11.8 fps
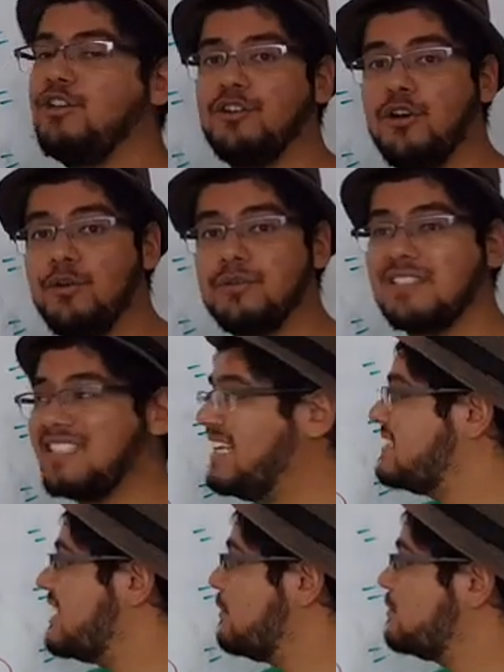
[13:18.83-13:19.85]
you know 10
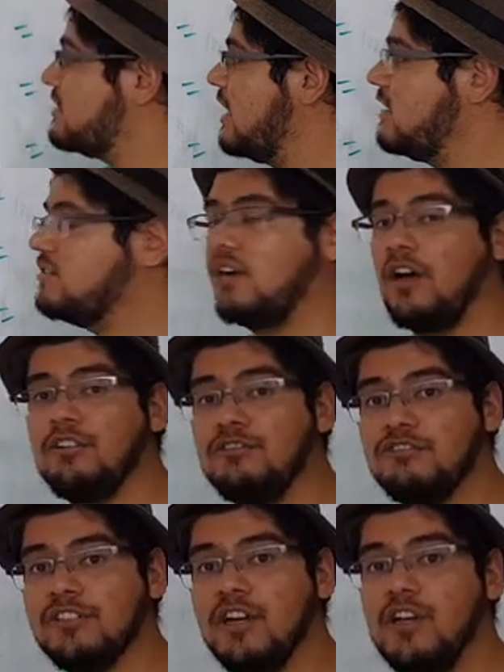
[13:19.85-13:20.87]
times 10 is
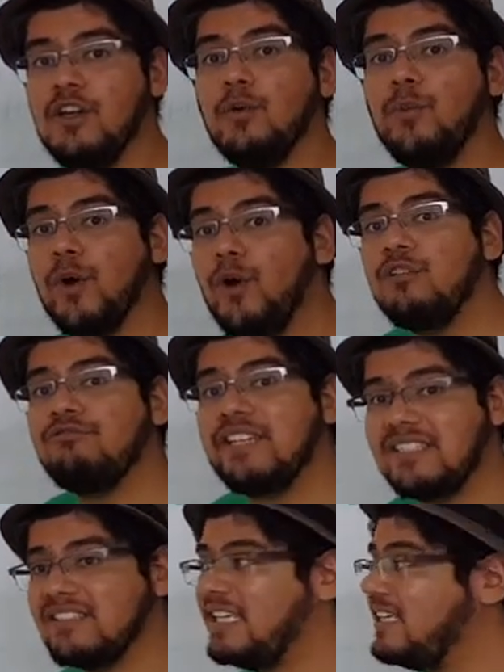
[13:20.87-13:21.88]
100. We've already
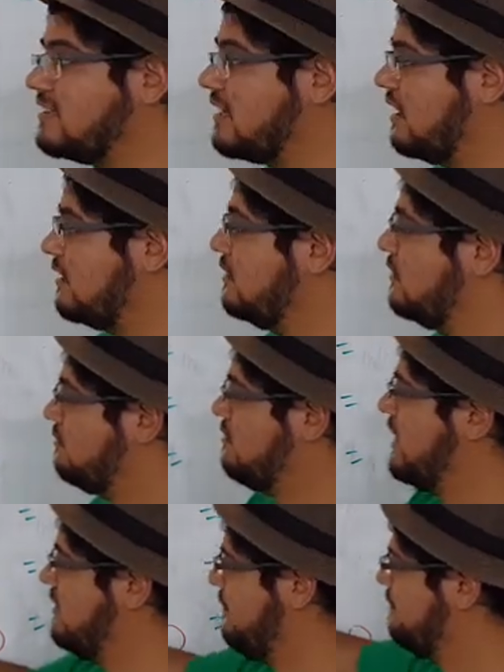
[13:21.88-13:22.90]
seen that,
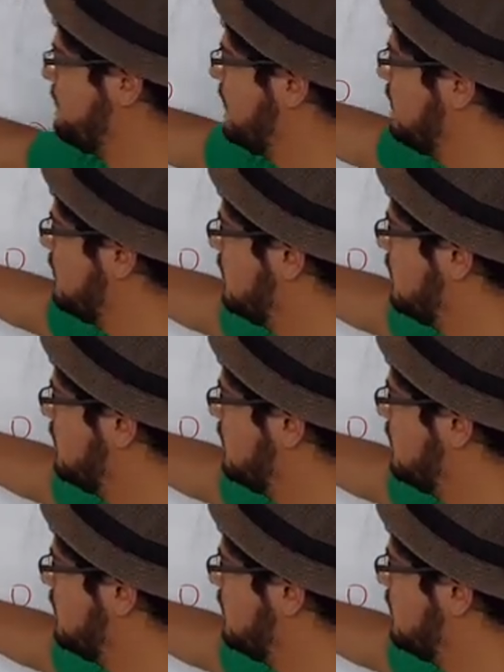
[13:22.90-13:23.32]
right?